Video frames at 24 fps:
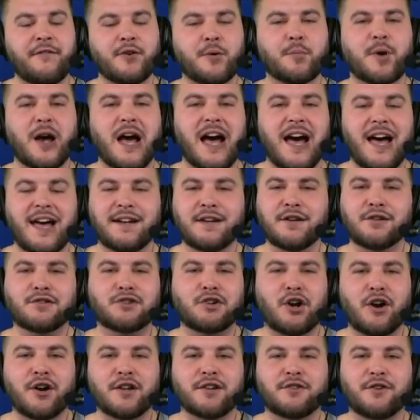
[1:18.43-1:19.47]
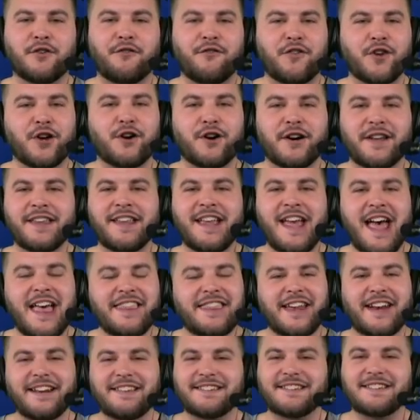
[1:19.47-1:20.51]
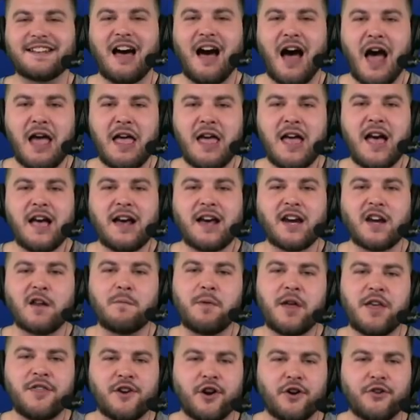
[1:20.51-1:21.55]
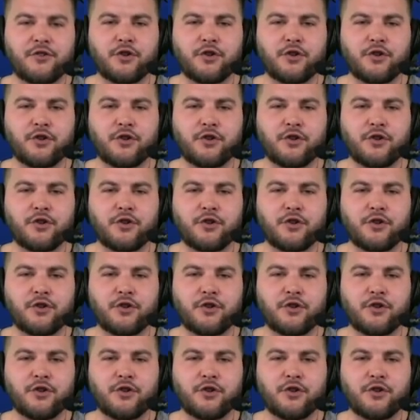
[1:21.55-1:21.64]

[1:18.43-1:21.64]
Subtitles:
And I'm kind of starting to feel it that it's not going to be there.